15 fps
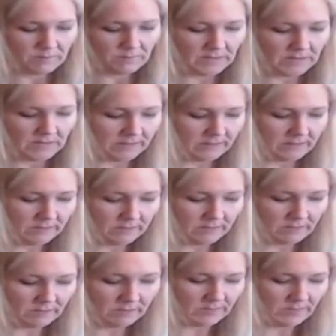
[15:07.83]
And down here at
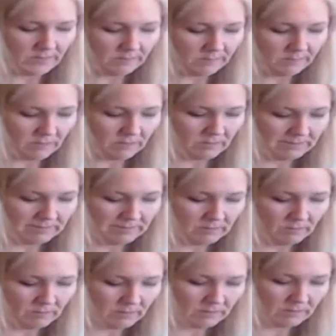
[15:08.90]
the bottom, you can see
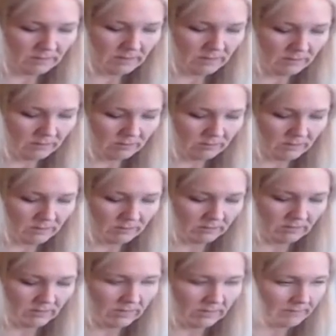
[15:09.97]
where it's kind of
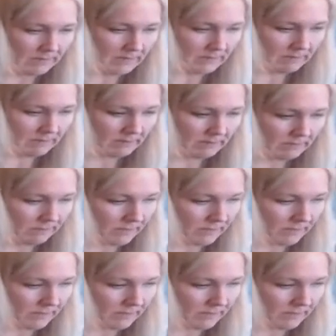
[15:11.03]
crinkled up. I'm going to see if